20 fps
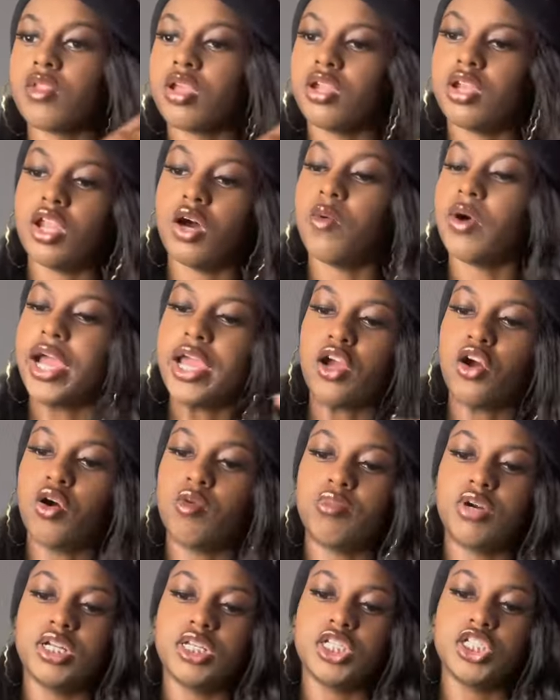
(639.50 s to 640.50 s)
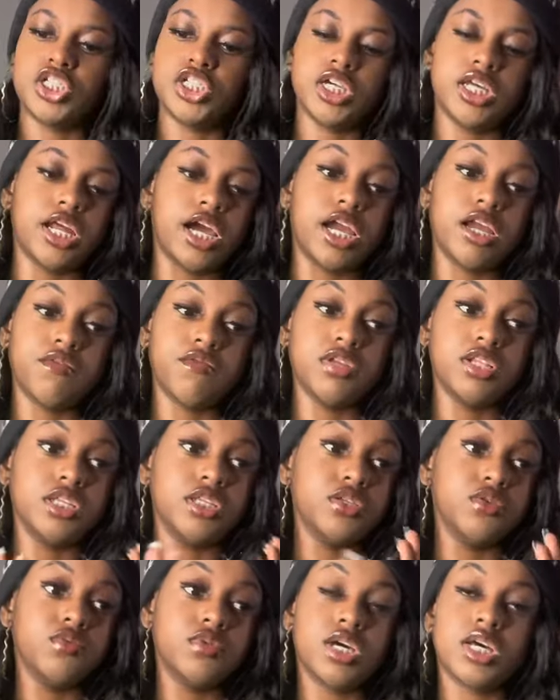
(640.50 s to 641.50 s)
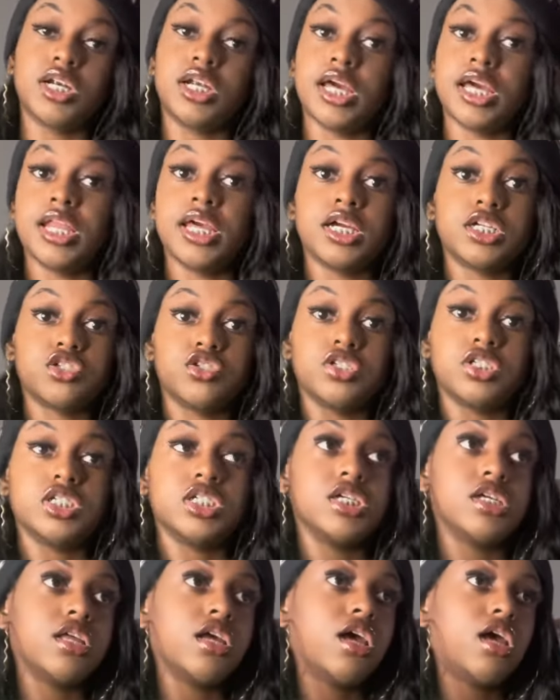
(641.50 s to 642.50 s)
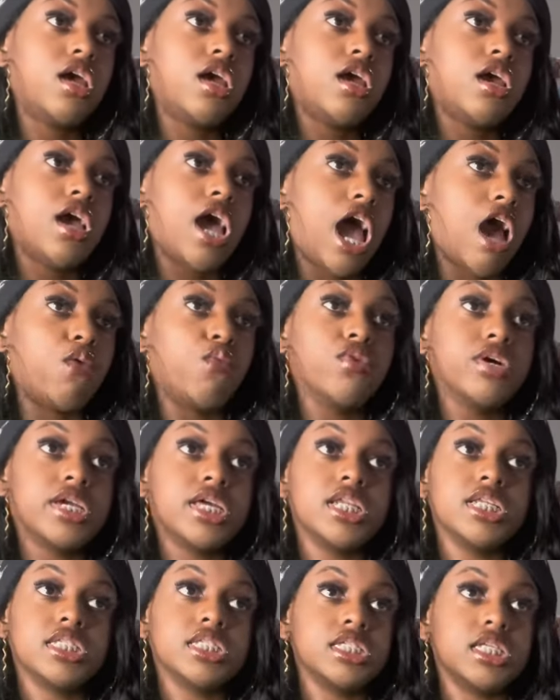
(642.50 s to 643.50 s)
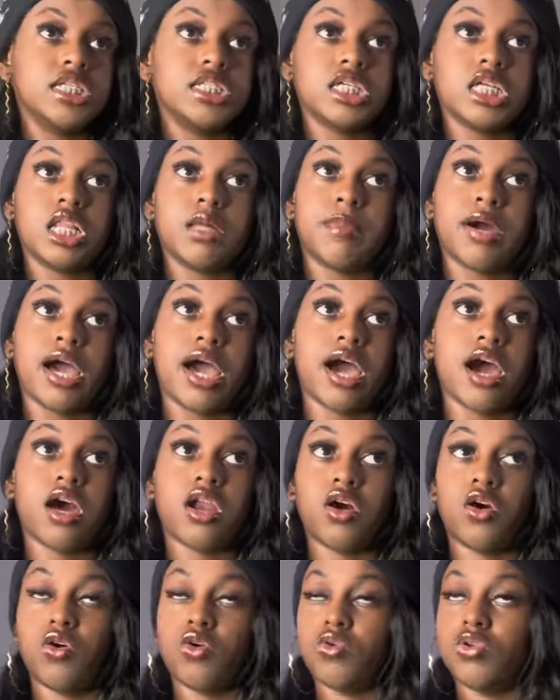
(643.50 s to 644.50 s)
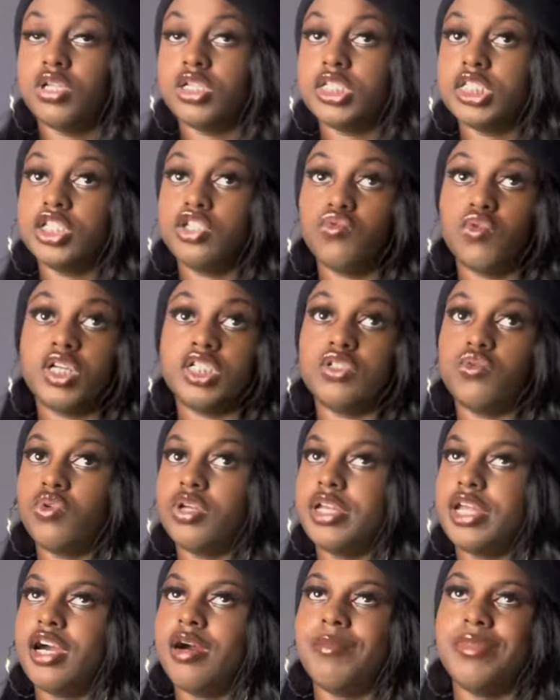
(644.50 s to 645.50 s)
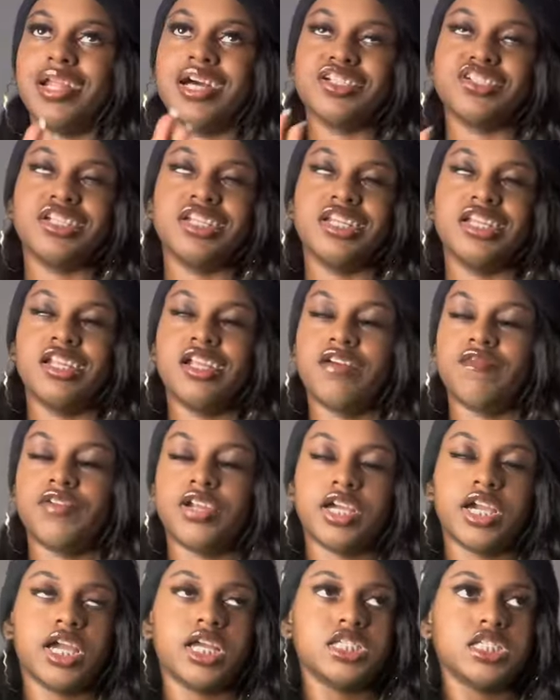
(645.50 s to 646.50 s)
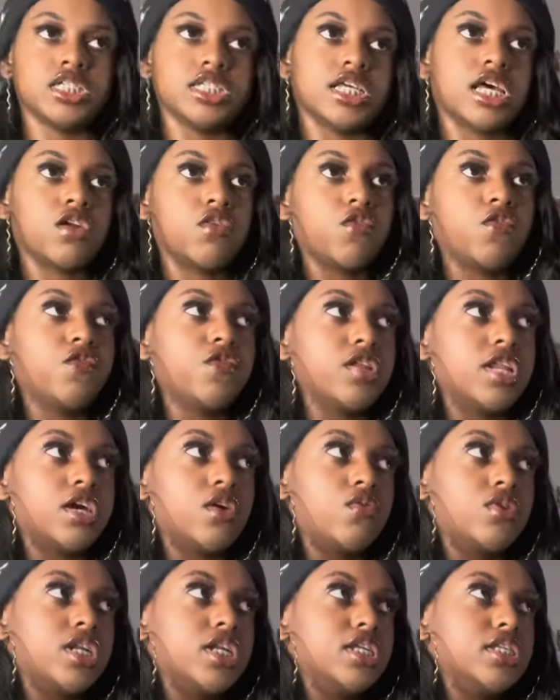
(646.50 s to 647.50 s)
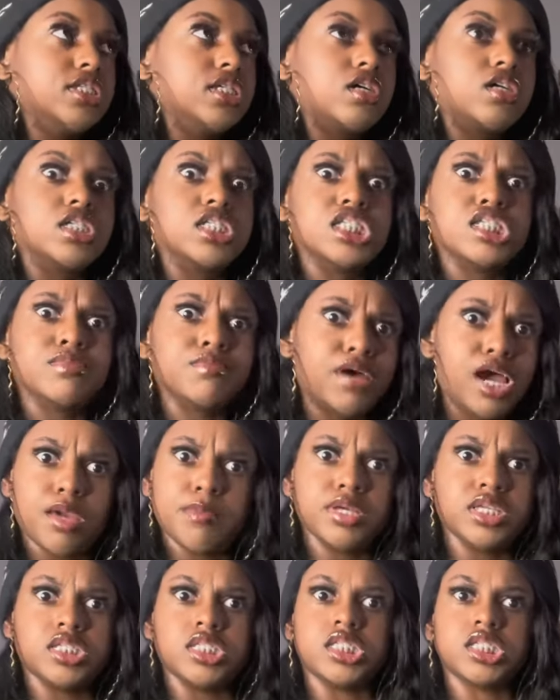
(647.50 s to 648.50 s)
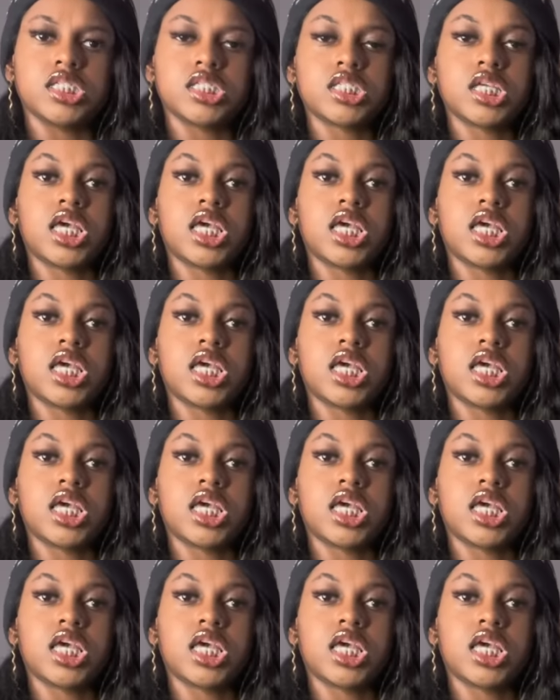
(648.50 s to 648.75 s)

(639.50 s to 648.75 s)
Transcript: No, I ain't home. I ain't really do none of that extra. I would get into detail about how the whole little situation went down, but that's never the case, because I don't feel like going into detail, because it's my business.